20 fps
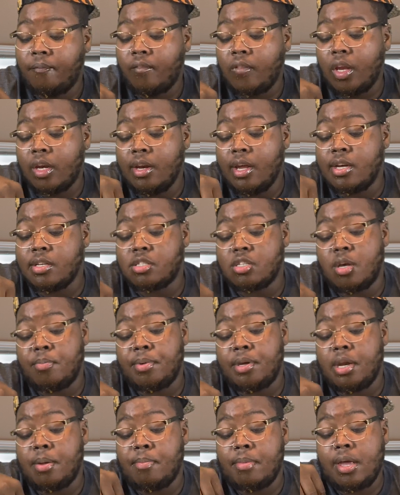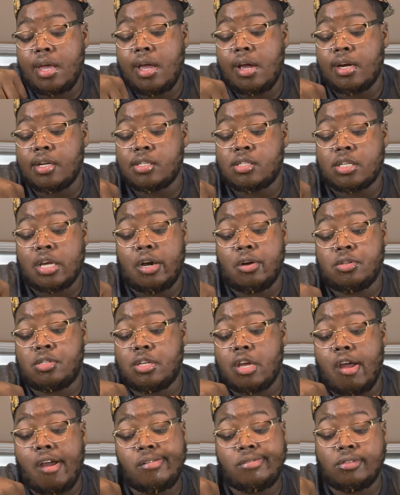There's so many men
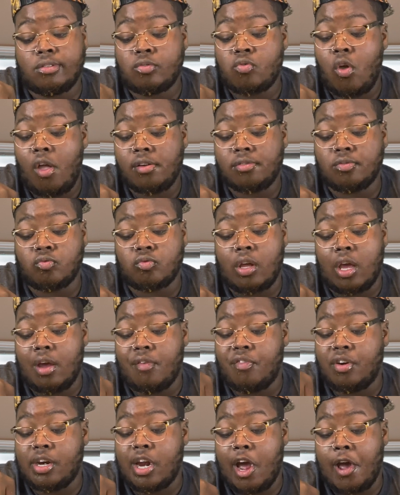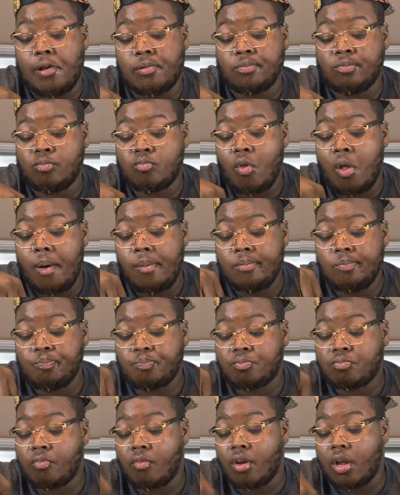assaulted every day
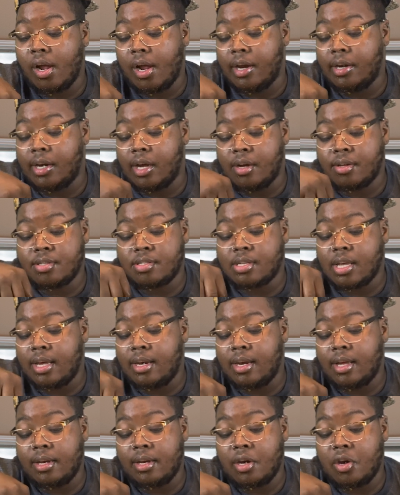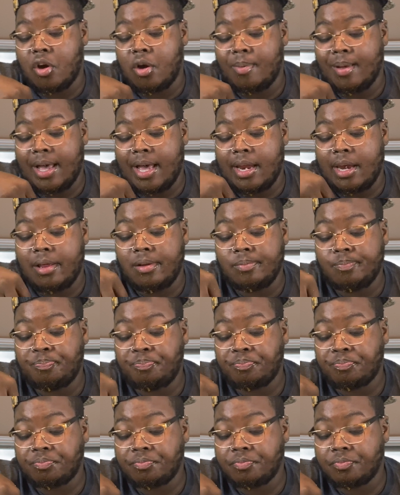and don't say nothing to nobody.
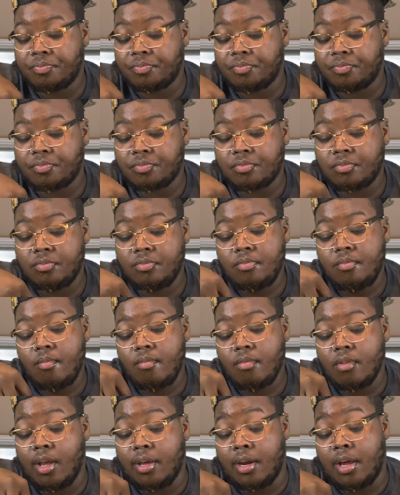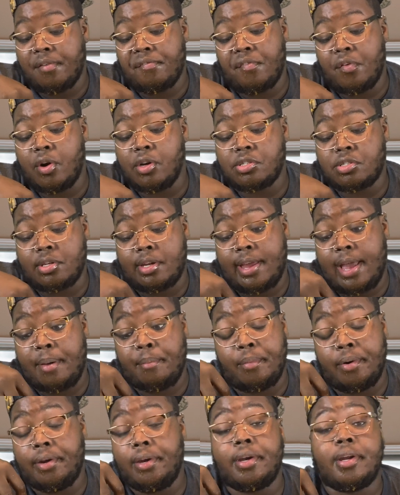And unfortunately, I'm
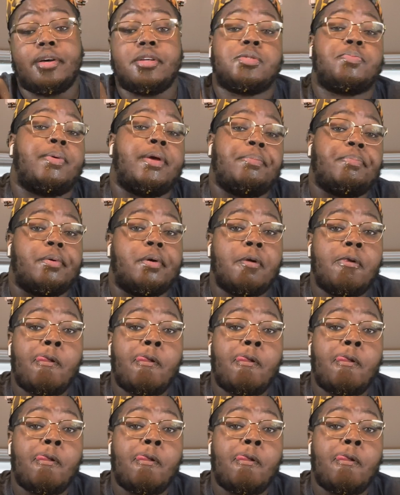one of those people.